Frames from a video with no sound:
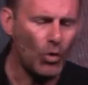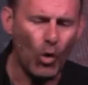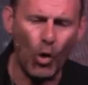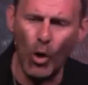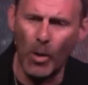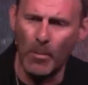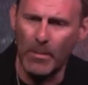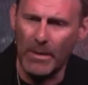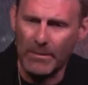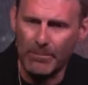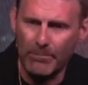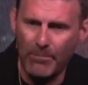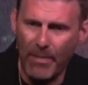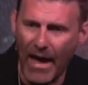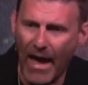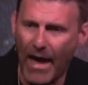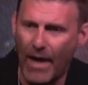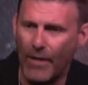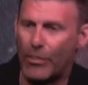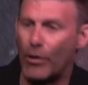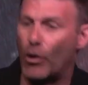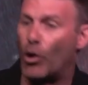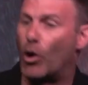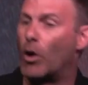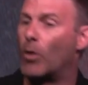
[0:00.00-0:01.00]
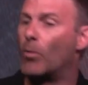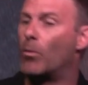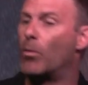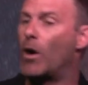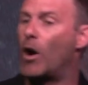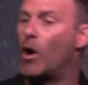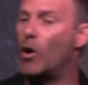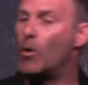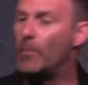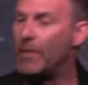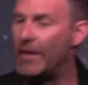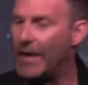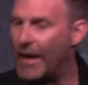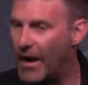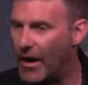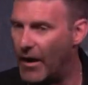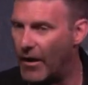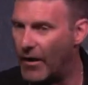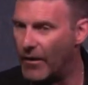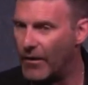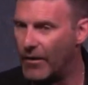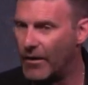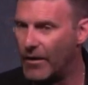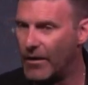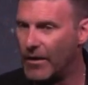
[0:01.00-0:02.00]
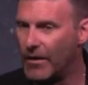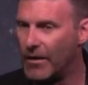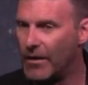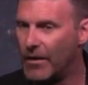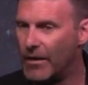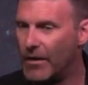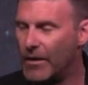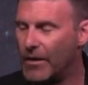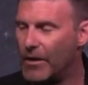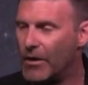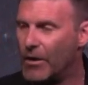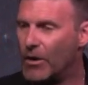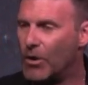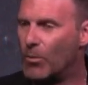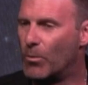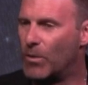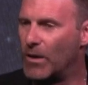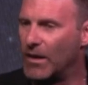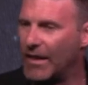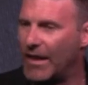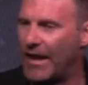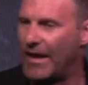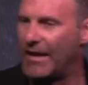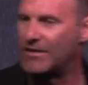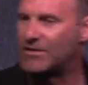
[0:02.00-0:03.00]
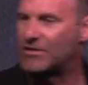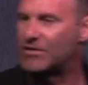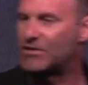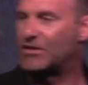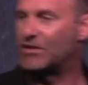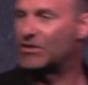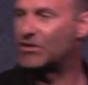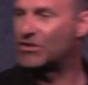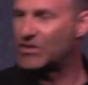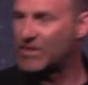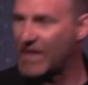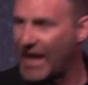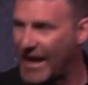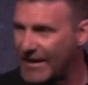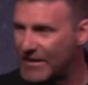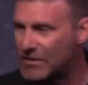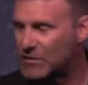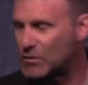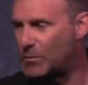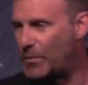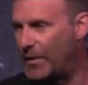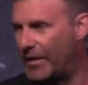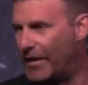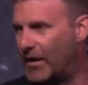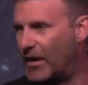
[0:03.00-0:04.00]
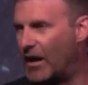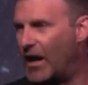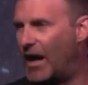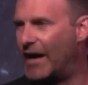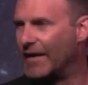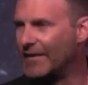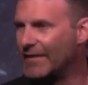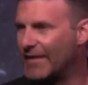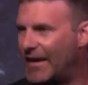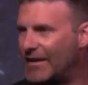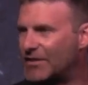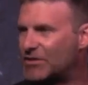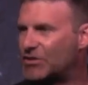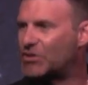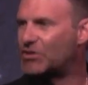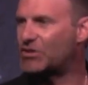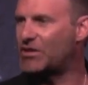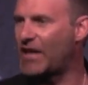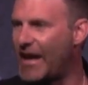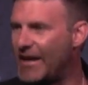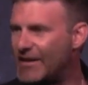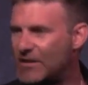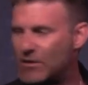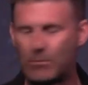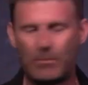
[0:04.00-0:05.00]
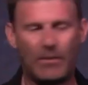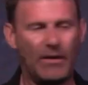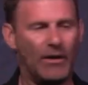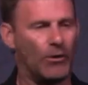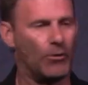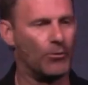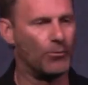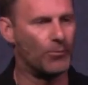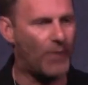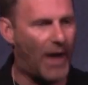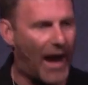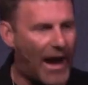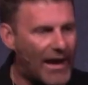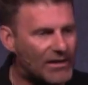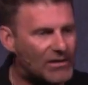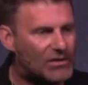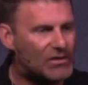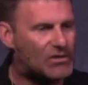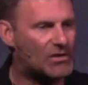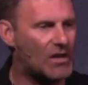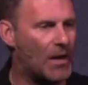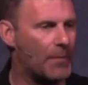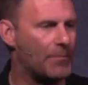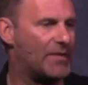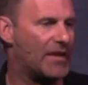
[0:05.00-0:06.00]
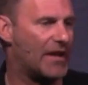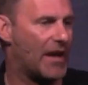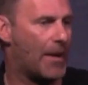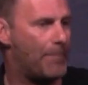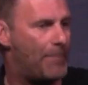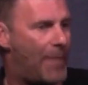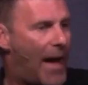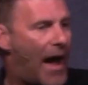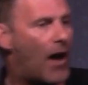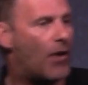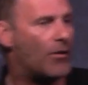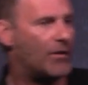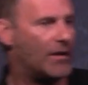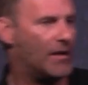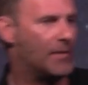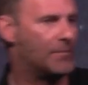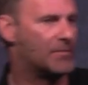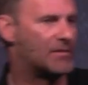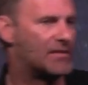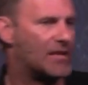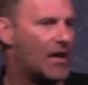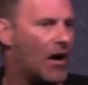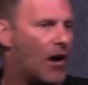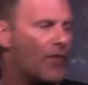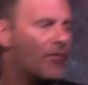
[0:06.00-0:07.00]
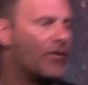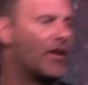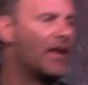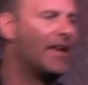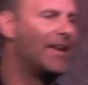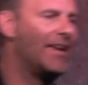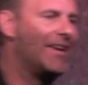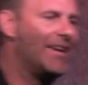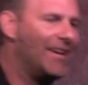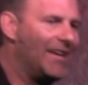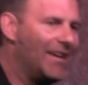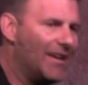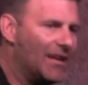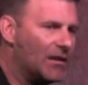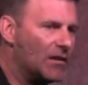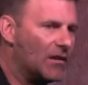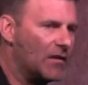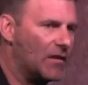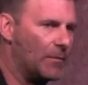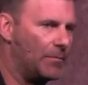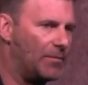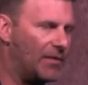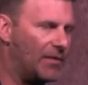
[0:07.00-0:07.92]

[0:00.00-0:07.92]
or Macbeth or Romeo relates to Shakespeare, unless Shakespeare writes something about himself into the